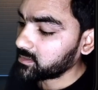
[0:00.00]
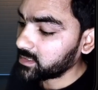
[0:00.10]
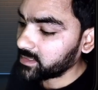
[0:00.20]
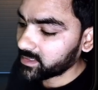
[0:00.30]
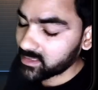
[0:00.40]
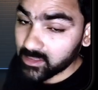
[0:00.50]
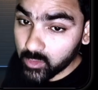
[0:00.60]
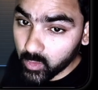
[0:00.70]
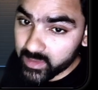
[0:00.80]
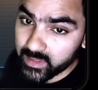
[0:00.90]
the text
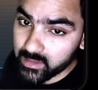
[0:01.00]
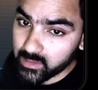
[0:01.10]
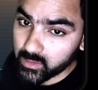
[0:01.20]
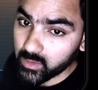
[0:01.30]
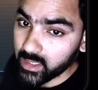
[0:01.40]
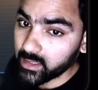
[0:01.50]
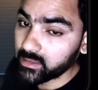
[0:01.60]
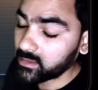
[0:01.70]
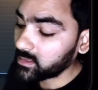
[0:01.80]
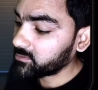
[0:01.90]
goes into,
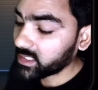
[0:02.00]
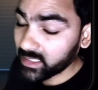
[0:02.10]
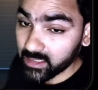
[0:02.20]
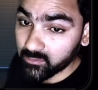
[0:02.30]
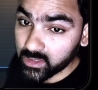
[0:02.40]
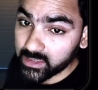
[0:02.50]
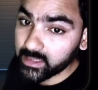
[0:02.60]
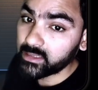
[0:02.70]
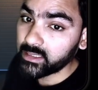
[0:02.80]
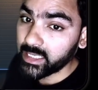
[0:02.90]
and it will convert
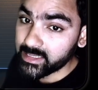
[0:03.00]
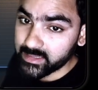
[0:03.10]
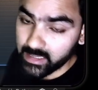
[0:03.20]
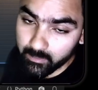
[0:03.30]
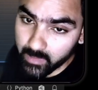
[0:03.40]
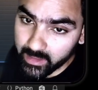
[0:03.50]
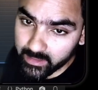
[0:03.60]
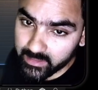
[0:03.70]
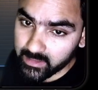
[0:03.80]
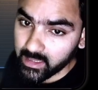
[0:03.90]
it as an
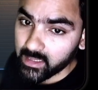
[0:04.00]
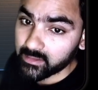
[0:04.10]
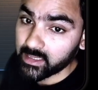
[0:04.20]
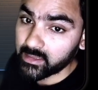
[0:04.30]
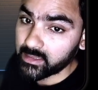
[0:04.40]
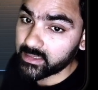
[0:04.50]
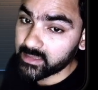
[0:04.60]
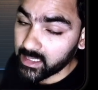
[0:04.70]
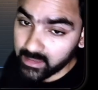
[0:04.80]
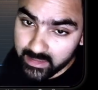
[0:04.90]
embeddings that
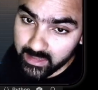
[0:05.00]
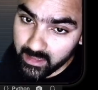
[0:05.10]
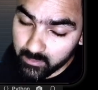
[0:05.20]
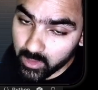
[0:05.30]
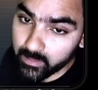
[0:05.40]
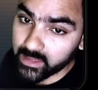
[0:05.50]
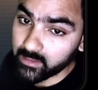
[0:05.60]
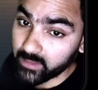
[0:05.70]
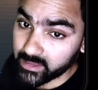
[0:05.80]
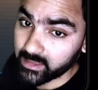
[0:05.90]
is understandable by
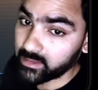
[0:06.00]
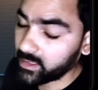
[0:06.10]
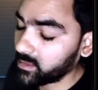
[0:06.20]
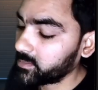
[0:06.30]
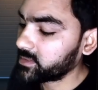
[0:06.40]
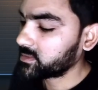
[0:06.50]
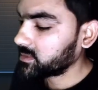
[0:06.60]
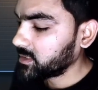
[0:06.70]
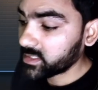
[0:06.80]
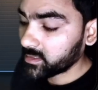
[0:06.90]
the vector
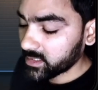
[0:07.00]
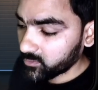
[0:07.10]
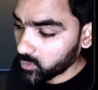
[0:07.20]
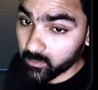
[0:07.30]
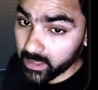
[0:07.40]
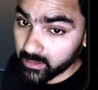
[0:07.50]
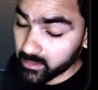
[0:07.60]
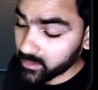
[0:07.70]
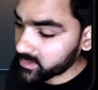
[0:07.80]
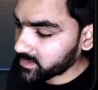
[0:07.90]
database. So sentence
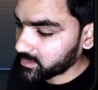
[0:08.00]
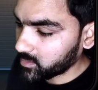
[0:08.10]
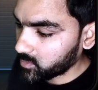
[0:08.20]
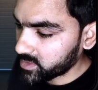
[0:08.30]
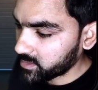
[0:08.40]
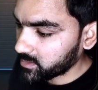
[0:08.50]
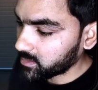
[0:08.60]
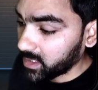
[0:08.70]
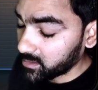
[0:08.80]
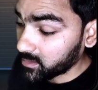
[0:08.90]
formatter is a crucial
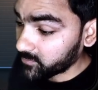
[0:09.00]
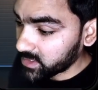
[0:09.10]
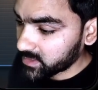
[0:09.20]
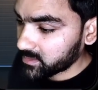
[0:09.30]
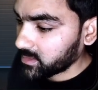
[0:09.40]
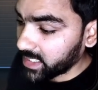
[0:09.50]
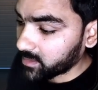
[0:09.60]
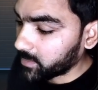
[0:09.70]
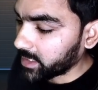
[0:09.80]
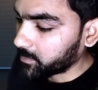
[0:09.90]
part of this
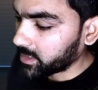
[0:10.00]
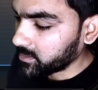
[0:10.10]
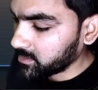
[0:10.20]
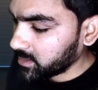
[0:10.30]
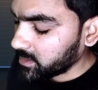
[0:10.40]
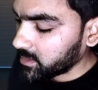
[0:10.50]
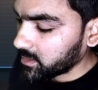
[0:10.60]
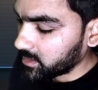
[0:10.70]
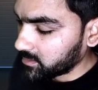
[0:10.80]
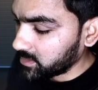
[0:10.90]
RAG pipeline.
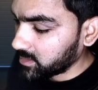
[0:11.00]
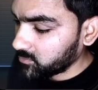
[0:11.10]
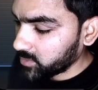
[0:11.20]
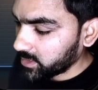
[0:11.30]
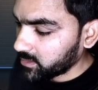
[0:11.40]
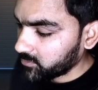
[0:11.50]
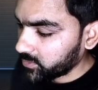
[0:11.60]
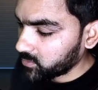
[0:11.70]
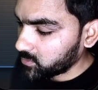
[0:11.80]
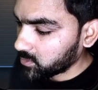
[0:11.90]
And then we have
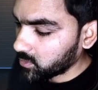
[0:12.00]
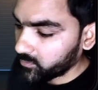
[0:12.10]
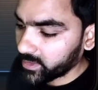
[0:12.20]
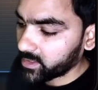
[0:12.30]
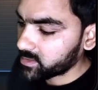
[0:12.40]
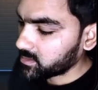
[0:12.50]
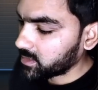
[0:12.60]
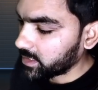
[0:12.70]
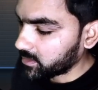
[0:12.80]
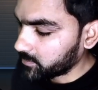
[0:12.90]
few
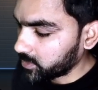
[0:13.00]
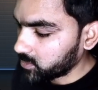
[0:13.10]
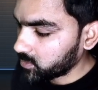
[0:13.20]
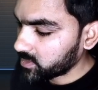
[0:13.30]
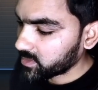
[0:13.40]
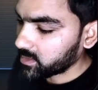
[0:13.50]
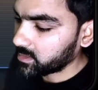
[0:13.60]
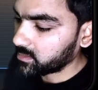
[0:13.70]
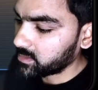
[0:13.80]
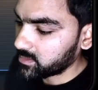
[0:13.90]
configurational attributes,
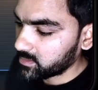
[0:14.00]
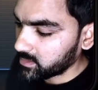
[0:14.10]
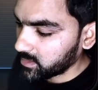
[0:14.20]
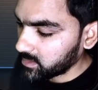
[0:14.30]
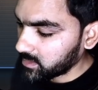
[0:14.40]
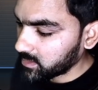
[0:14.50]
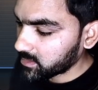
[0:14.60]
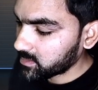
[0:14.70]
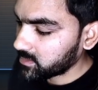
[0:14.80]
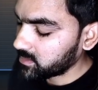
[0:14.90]
and this index